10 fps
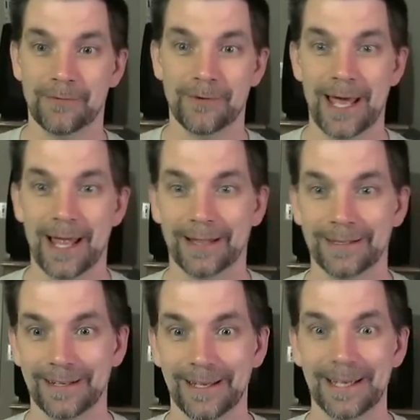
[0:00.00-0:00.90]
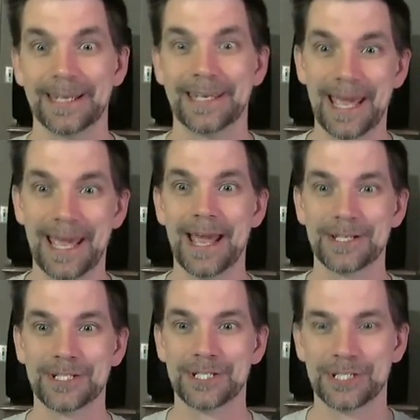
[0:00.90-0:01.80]
well,
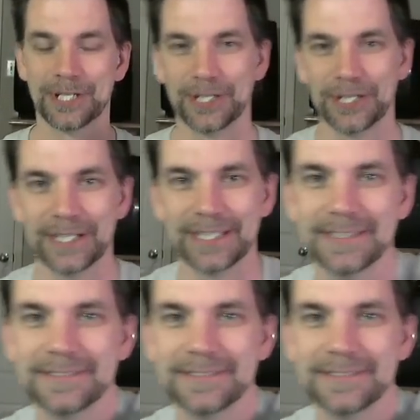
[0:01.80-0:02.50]
chaos just occurred.